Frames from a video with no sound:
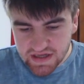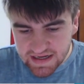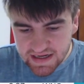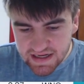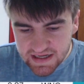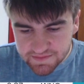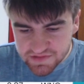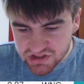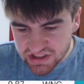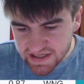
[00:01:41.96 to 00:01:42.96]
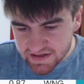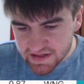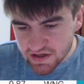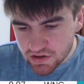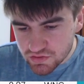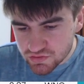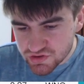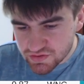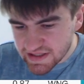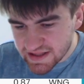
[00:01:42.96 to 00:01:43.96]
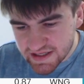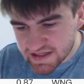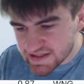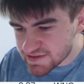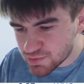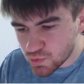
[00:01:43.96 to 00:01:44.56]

Um, did she kick any goals or anything?